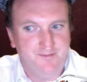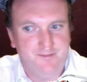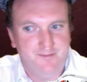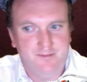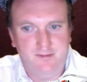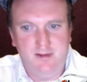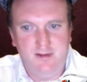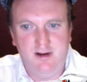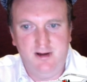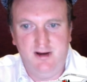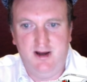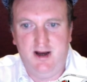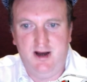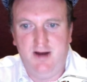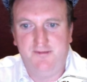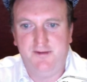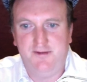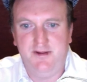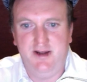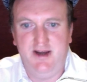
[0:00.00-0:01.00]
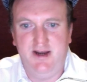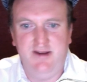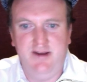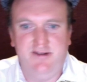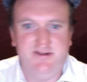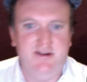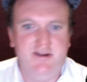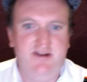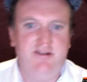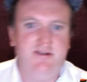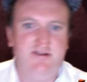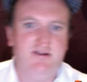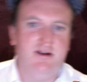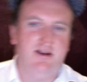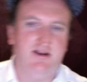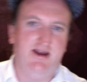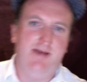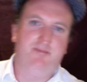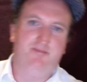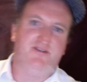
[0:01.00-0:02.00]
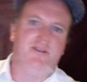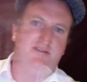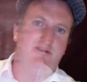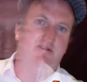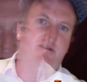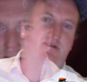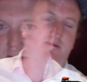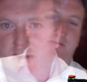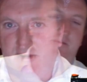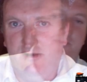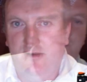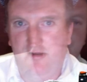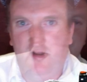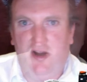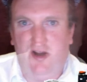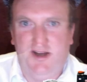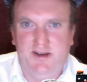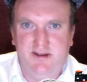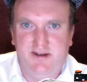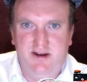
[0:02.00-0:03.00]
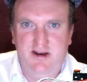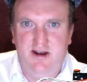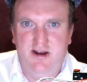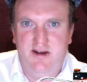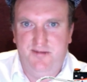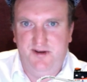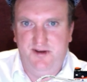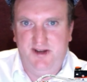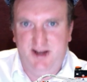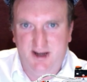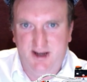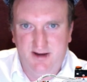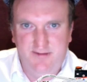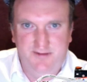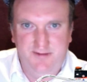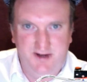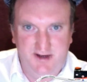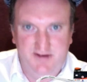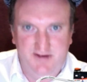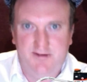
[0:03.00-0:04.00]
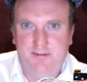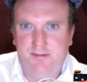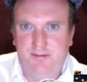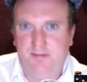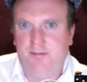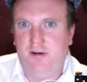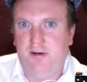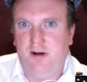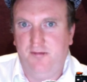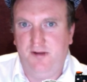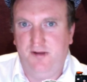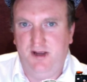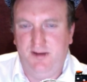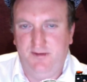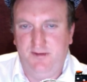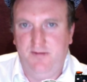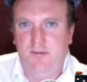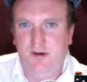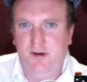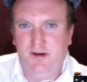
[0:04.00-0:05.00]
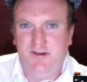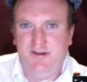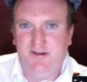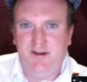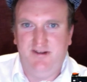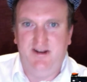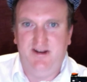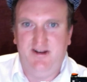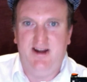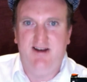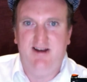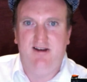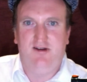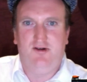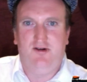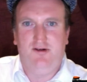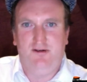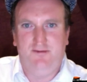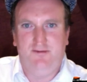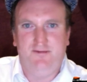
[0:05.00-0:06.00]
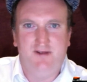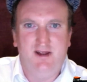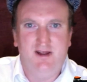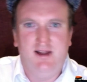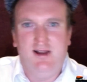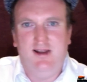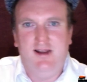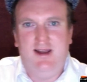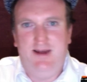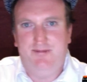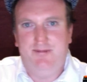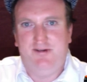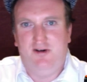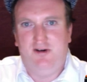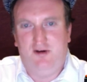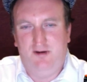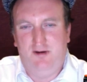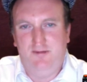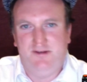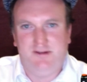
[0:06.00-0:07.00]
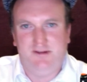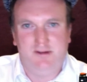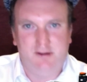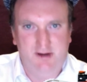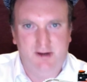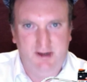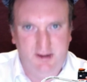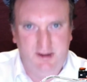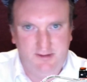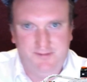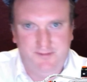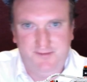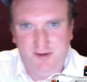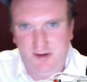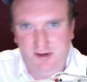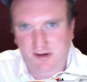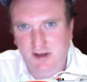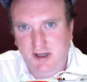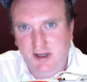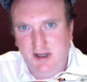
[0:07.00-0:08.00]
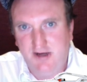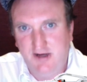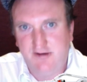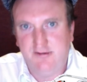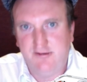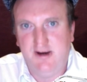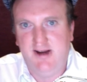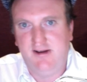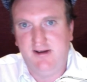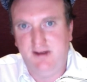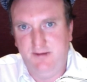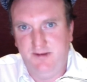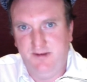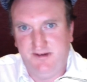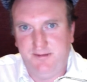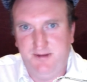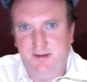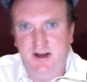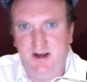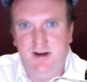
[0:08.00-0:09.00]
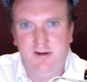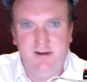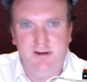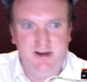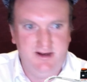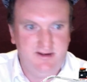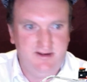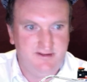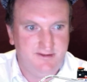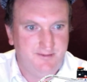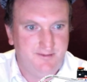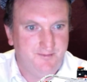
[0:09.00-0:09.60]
And after that, his season collapses. Like Dino Beganovic, but probably even worse, he's had a lot of lap times deleted for track limits penalties.